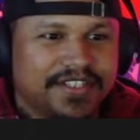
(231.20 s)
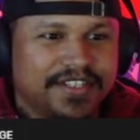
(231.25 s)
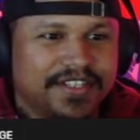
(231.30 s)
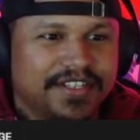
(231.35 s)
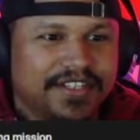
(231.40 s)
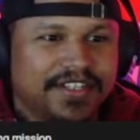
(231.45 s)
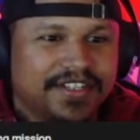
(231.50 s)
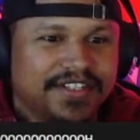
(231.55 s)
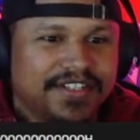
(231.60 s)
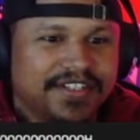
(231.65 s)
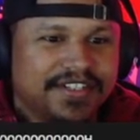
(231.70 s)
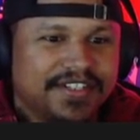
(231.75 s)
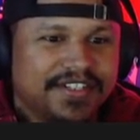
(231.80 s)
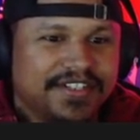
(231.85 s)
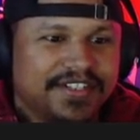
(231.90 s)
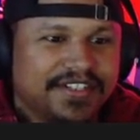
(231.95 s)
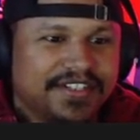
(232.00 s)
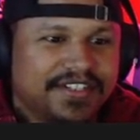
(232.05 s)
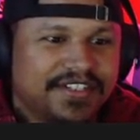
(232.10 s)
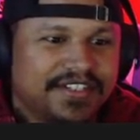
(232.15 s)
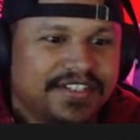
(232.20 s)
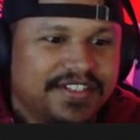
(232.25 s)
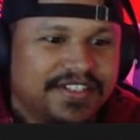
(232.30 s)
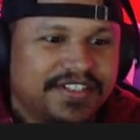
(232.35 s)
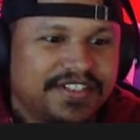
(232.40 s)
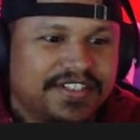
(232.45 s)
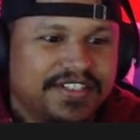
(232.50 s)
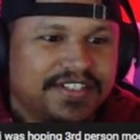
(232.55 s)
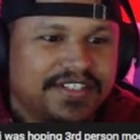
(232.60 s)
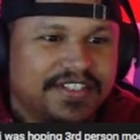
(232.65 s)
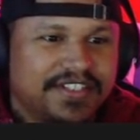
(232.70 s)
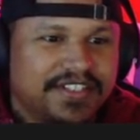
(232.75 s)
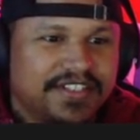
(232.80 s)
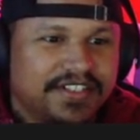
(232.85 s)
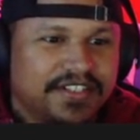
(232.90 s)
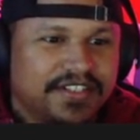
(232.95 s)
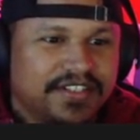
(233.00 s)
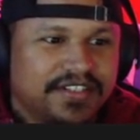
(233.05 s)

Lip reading: (silence)